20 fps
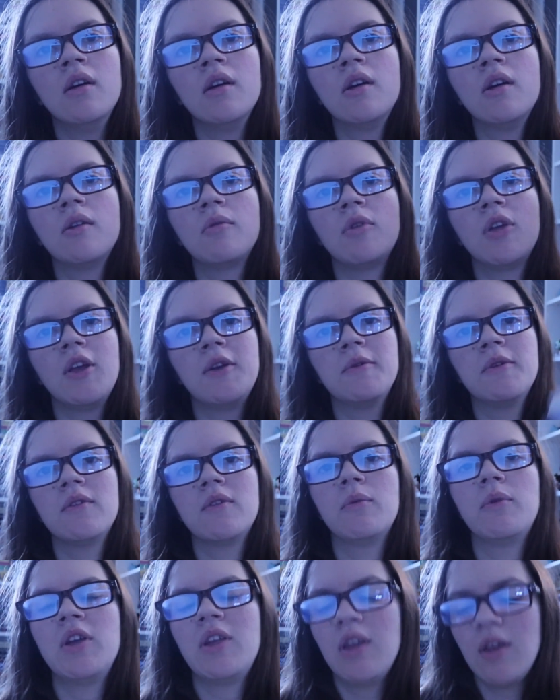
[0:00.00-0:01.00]
um, Kingdom of
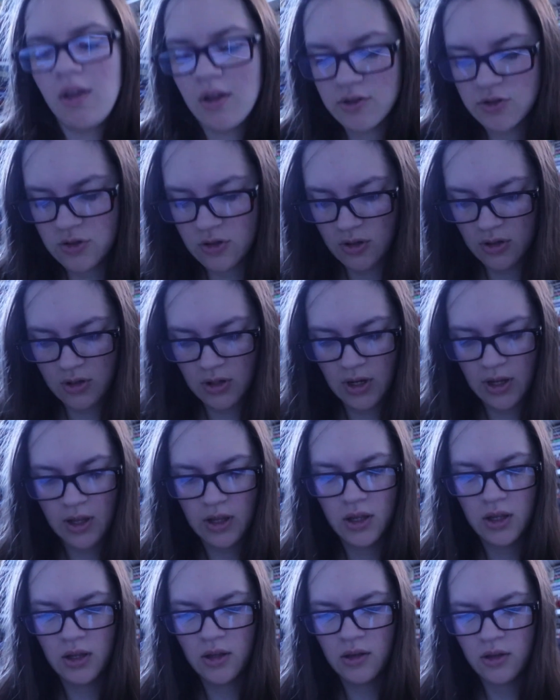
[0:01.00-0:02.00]
the Wicked
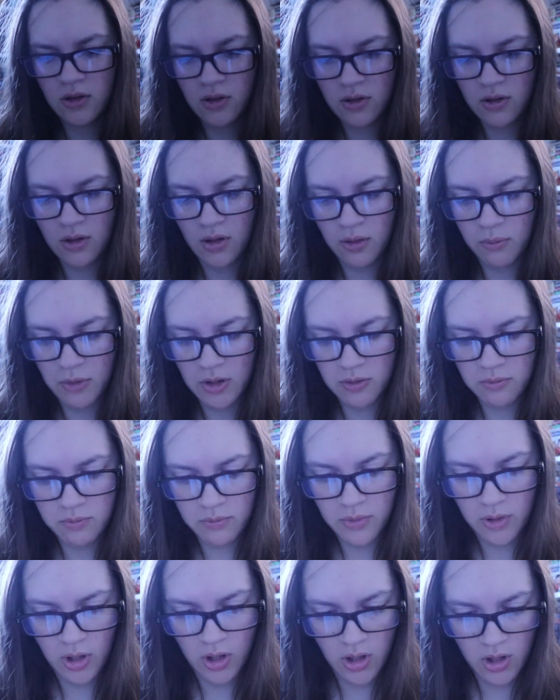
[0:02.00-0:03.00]
yesterday. I'm on
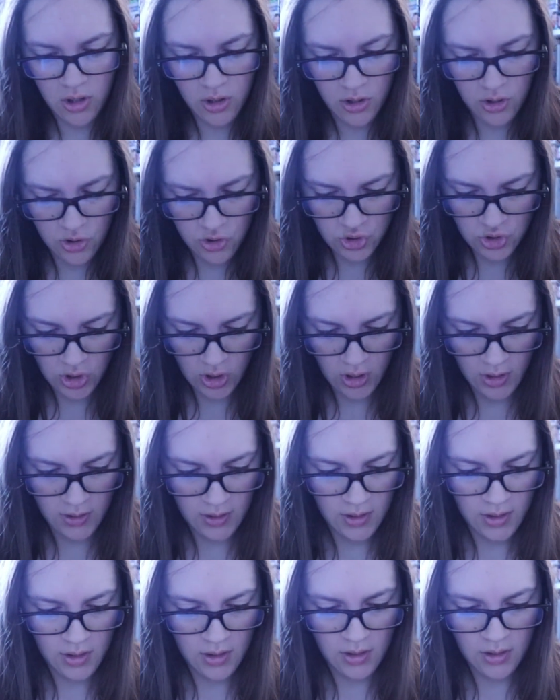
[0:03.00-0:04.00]
page
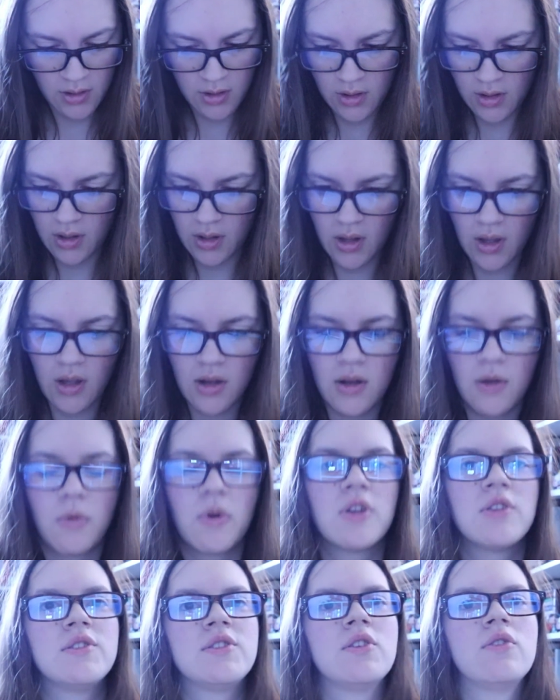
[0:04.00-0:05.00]

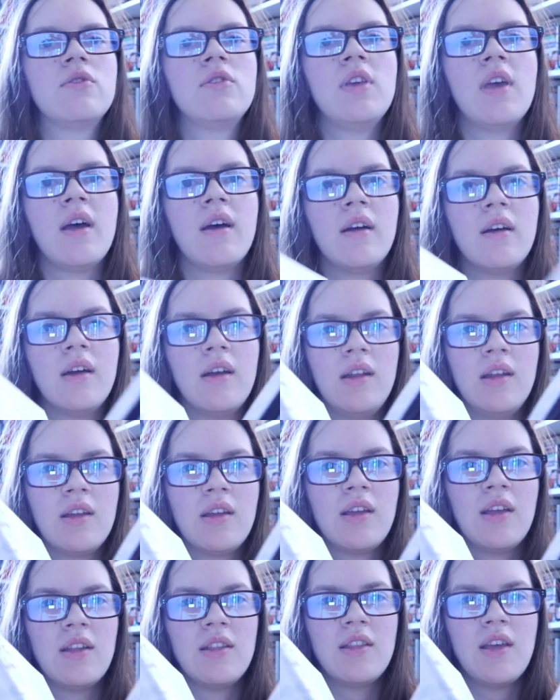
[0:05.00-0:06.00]
81. So yeah, I
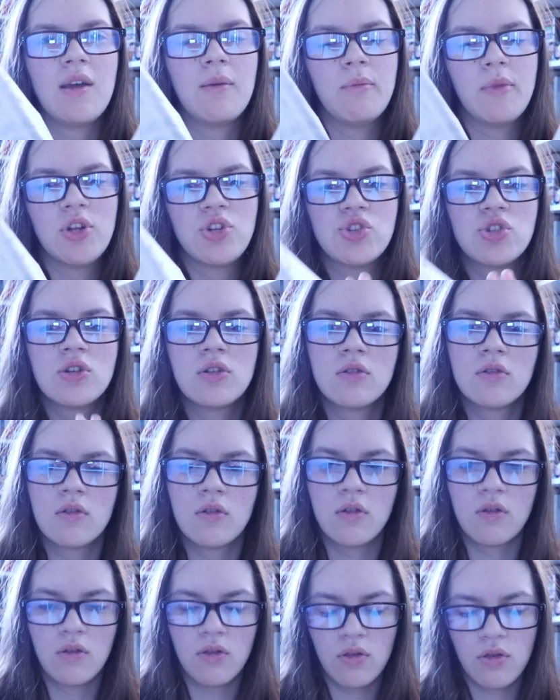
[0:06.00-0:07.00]
didn't get that much
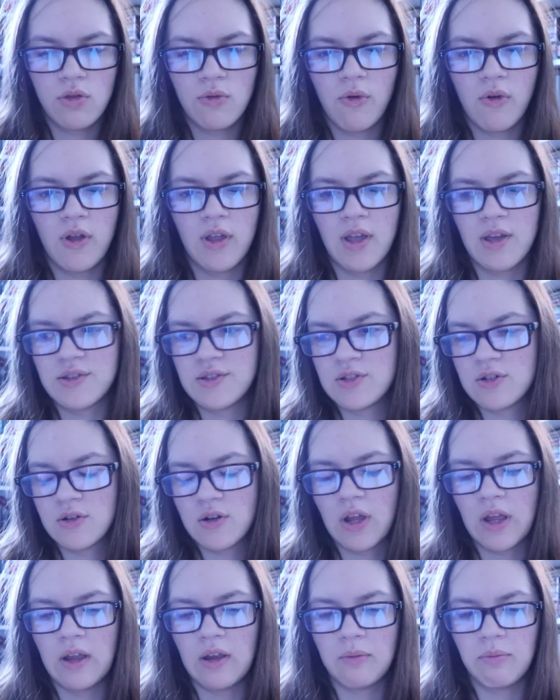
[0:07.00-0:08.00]
through
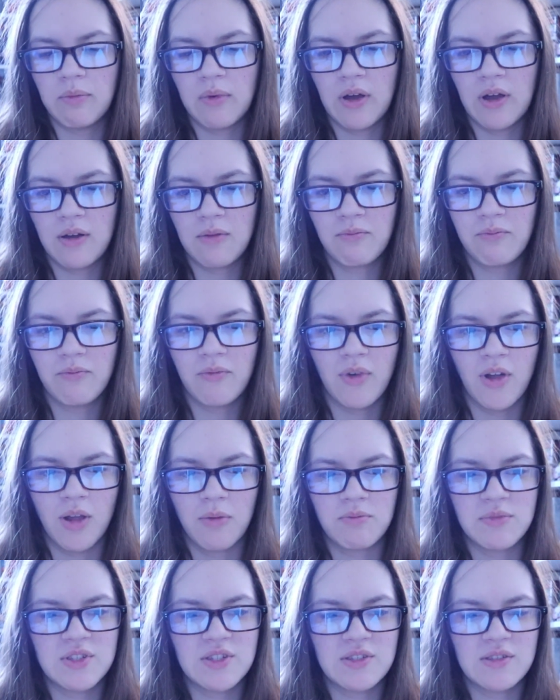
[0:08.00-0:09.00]
yesterday, but
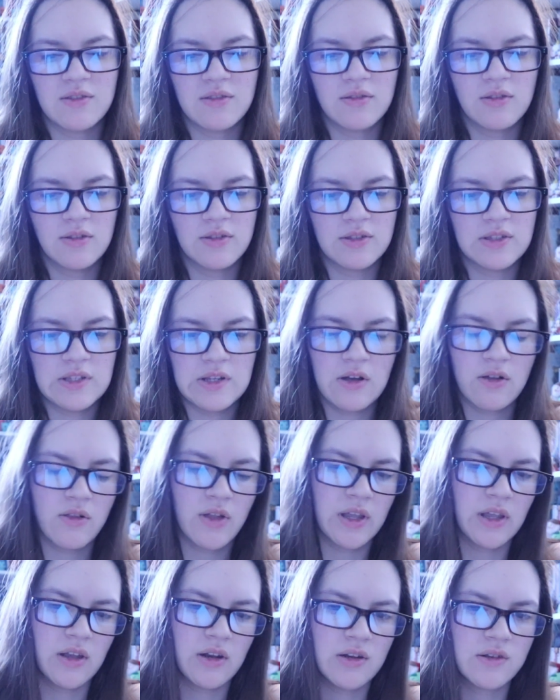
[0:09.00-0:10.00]
I'm still
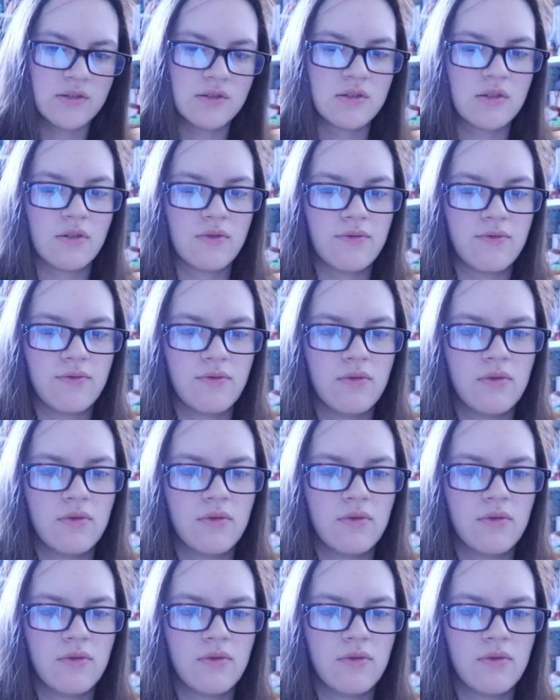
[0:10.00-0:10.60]
liking it so